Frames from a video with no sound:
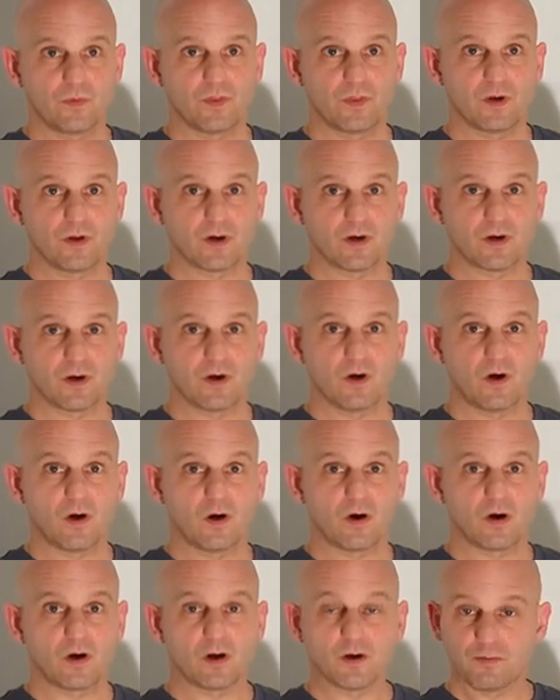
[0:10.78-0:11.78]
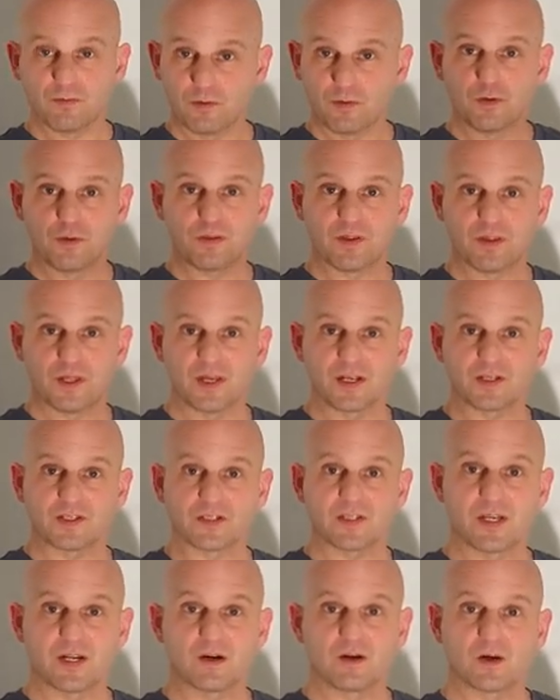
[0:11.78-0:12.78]
there are a few
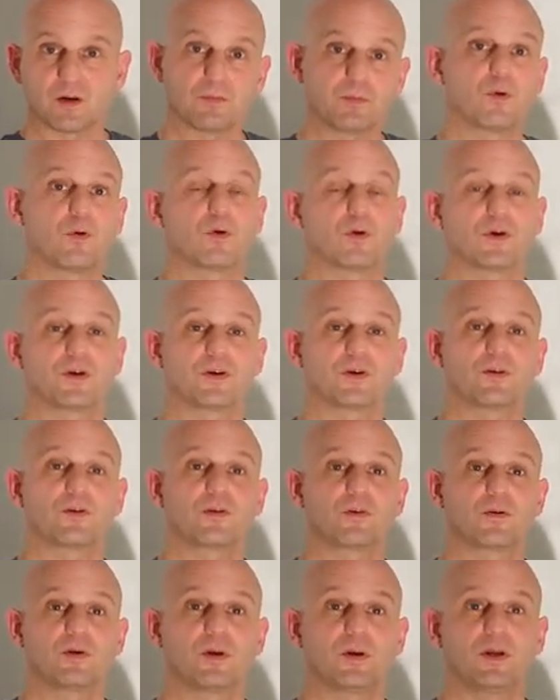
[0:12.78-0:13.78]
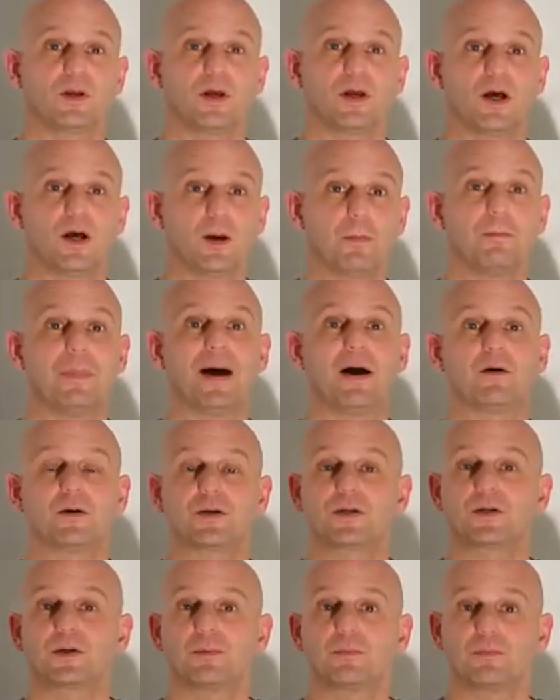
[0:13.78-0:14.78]
things that are important
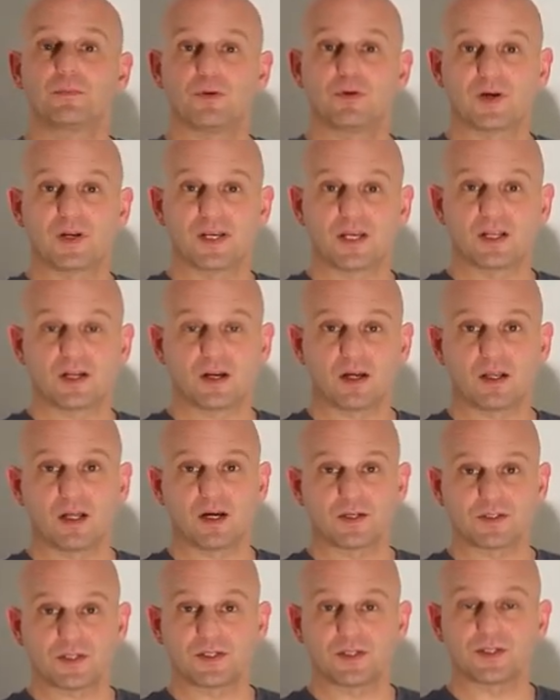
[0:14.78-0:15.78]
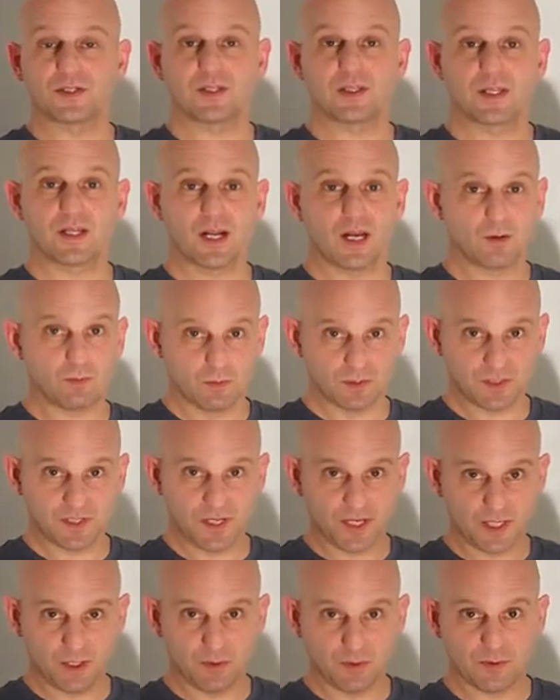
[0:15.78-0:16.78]
about putting in a closet that I will
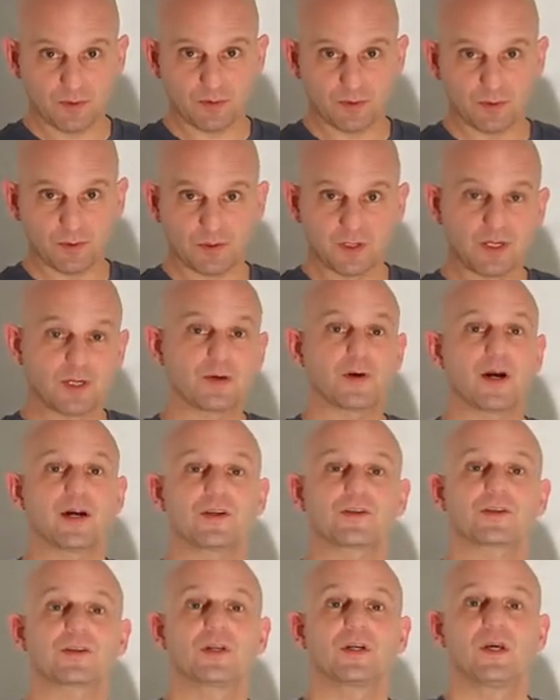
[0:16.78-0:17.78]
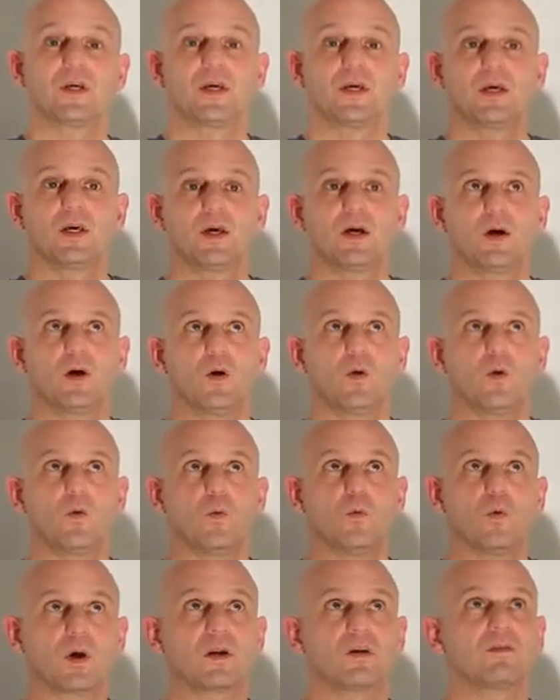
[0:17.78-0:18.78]
take you through and address.
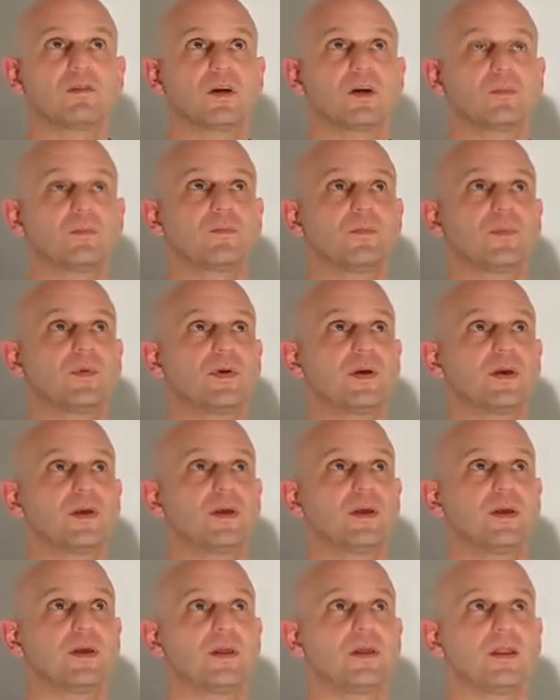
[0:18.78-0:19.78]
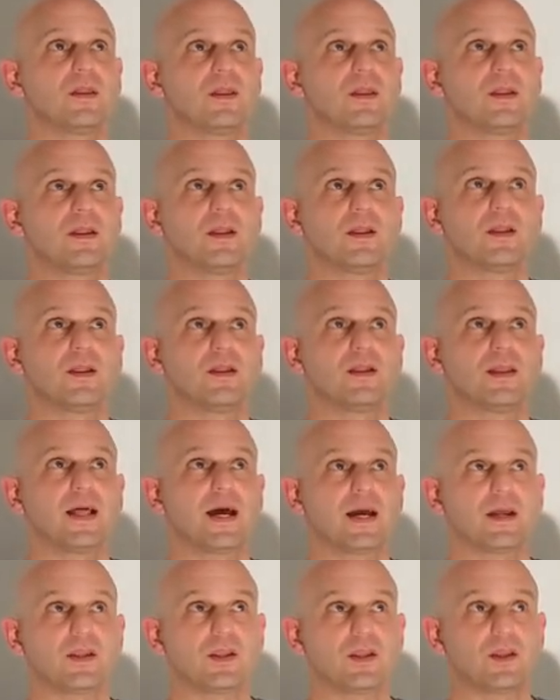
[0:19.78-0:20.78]
One of them
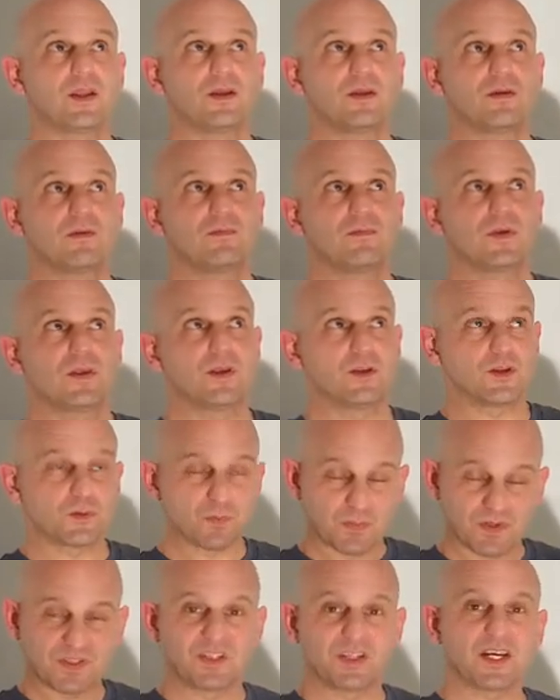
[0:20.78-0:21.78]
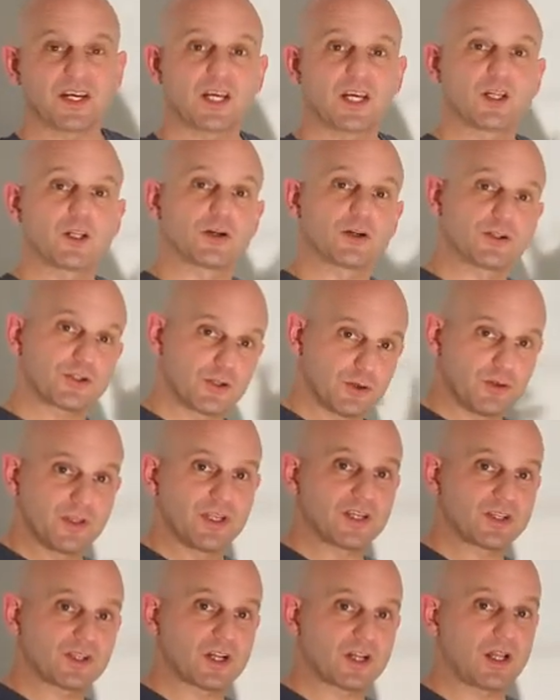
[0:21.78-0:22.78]
that is particular to
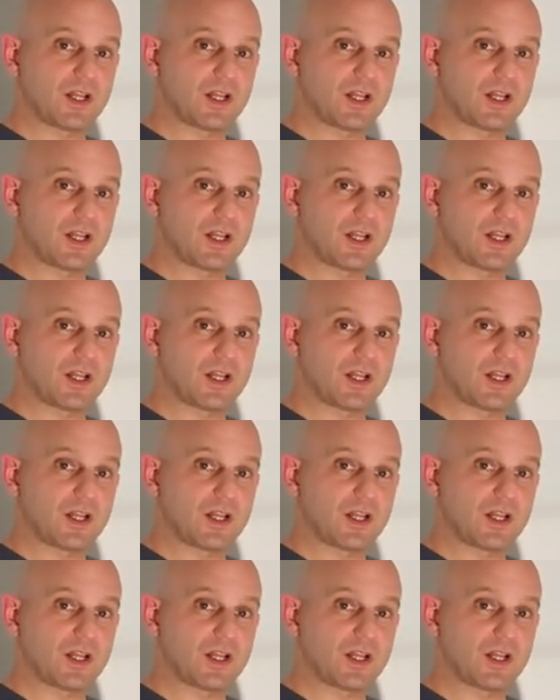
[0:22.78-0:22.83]
this